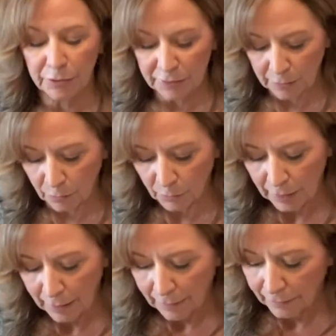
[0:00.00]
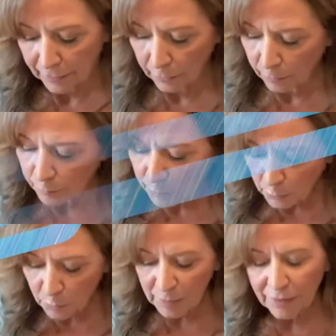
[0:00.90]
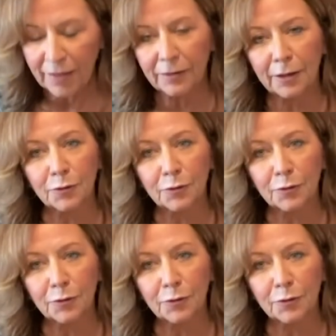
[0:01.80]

So they're a boom in that they're